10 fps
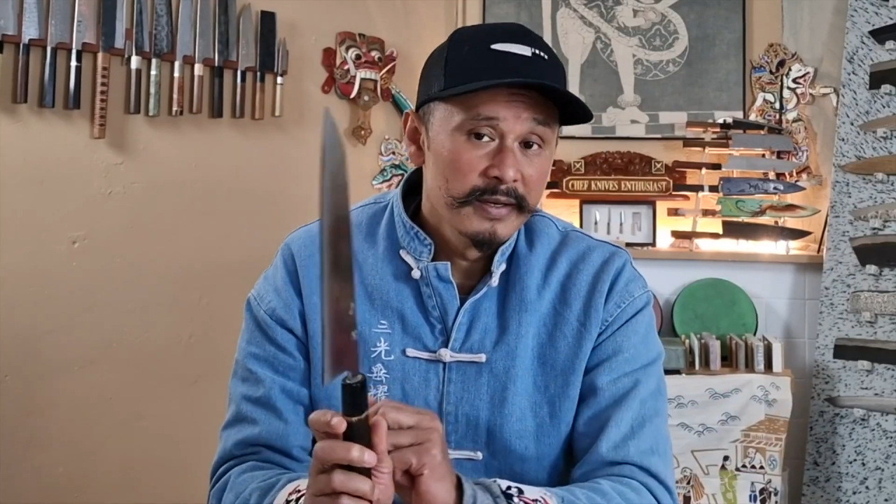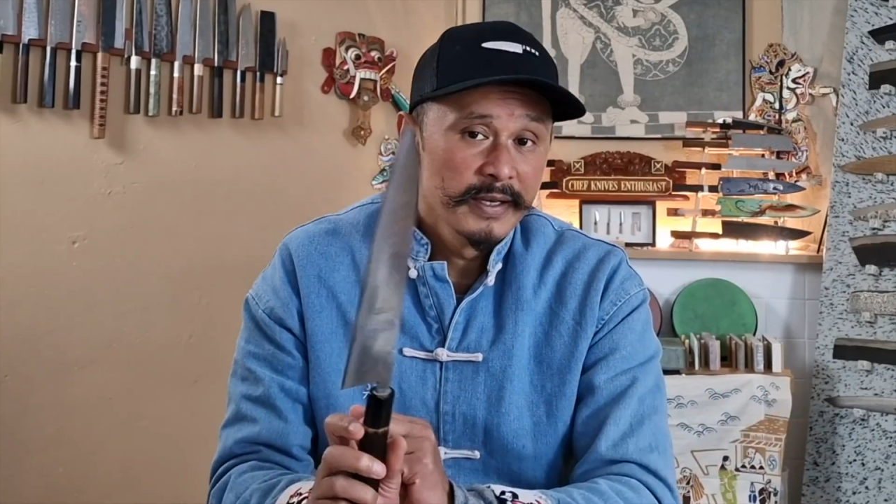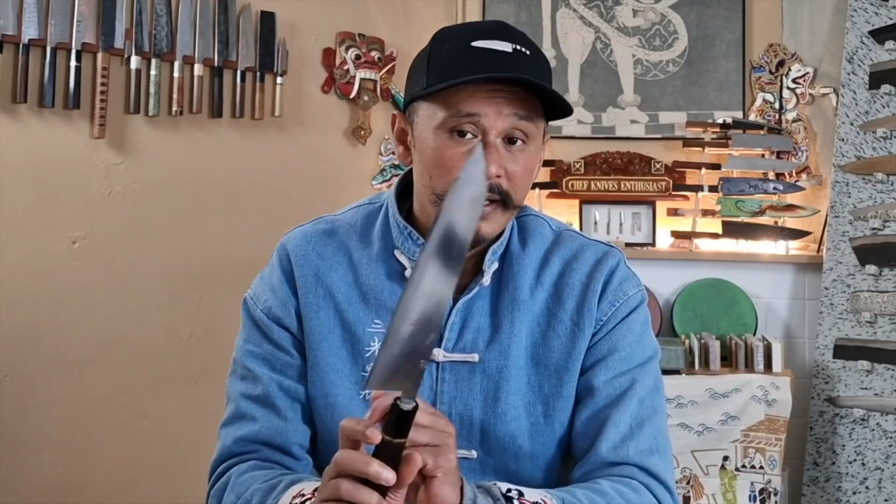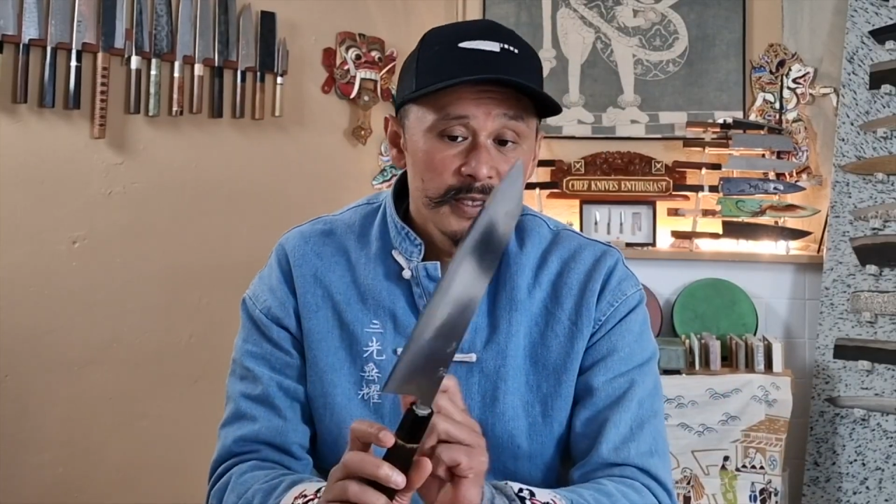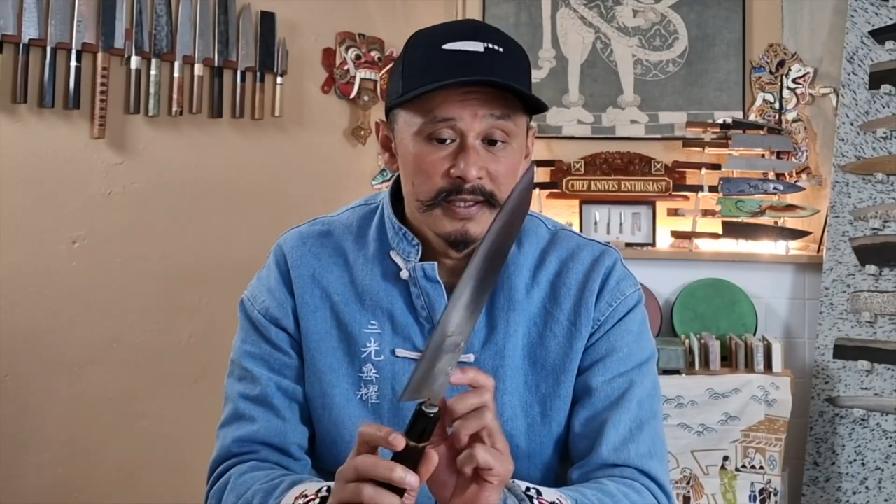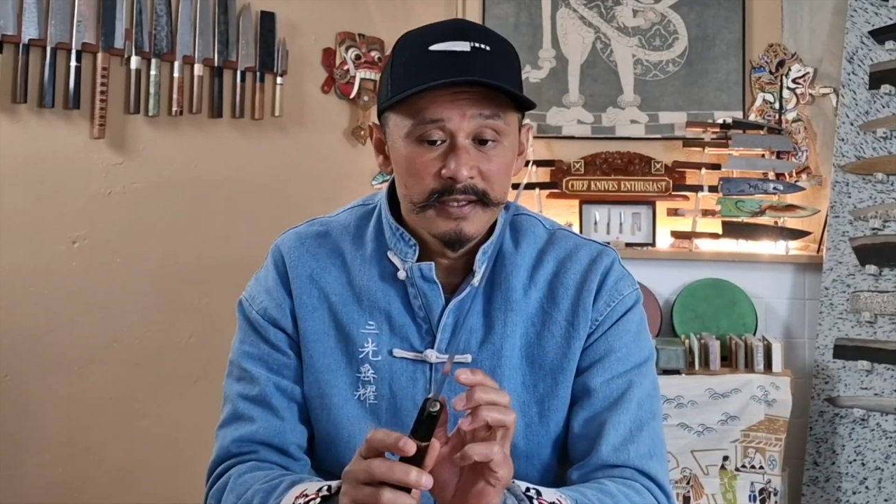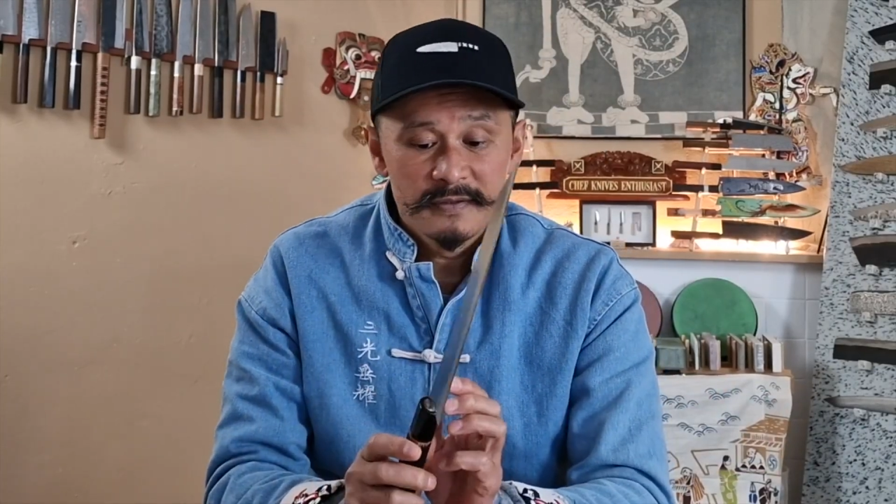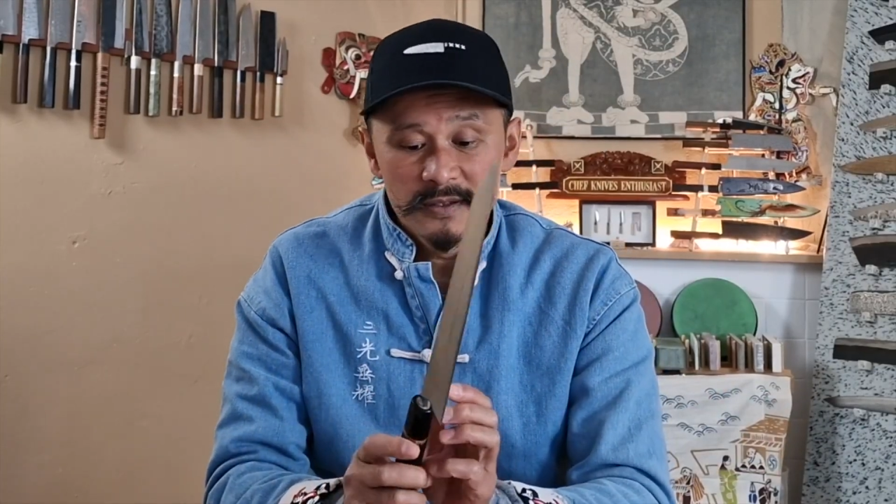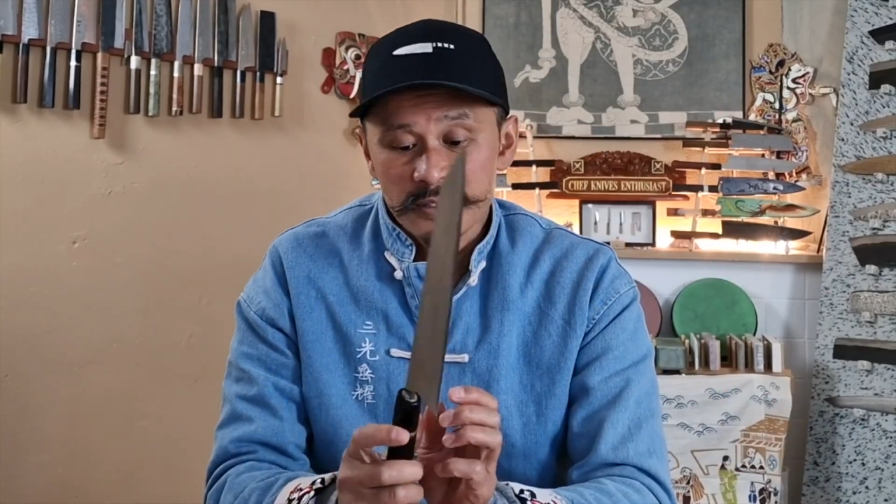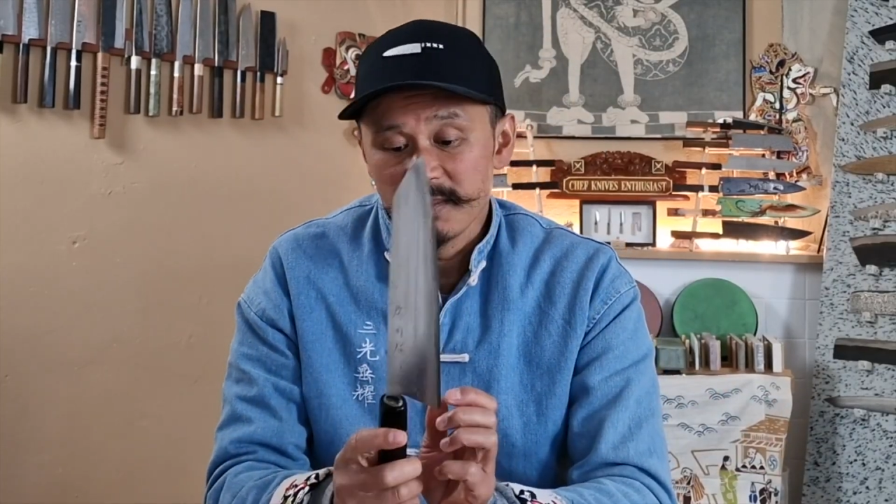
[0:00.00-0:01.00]
negative
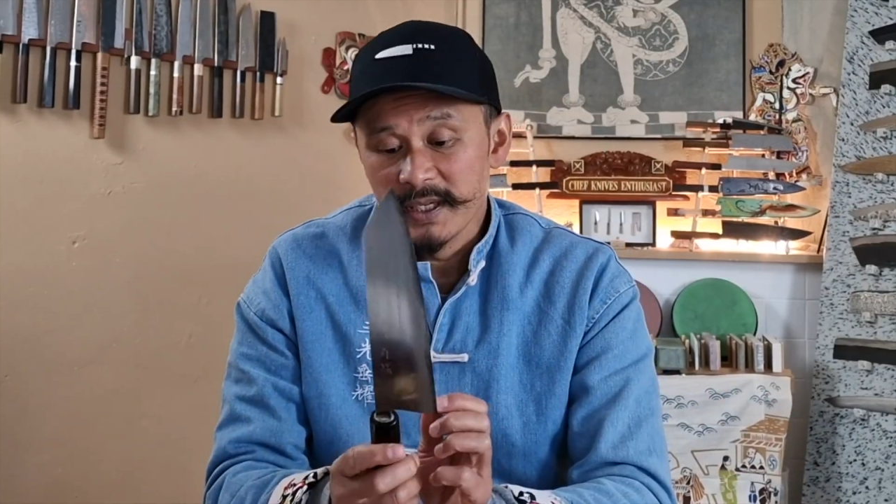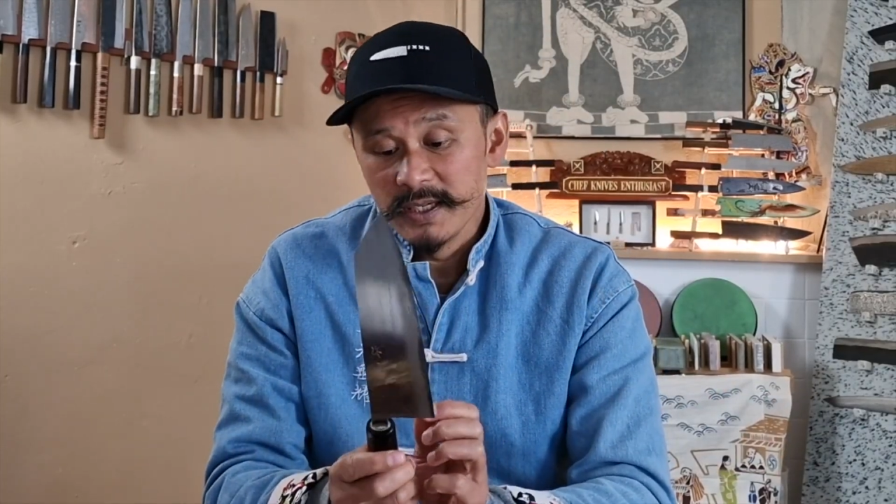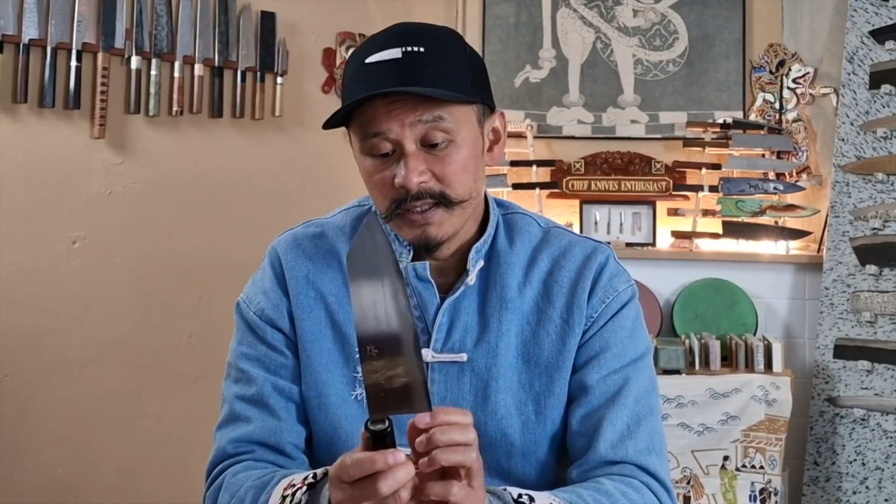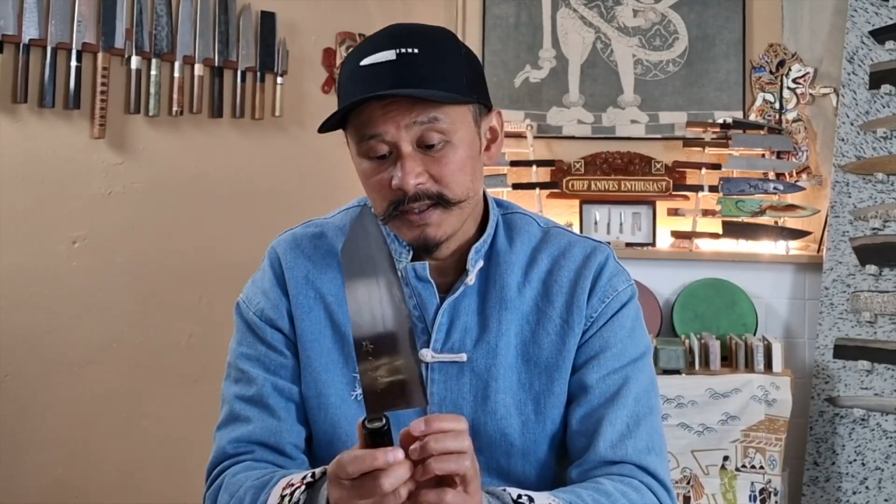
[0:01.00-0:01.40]
on the blade.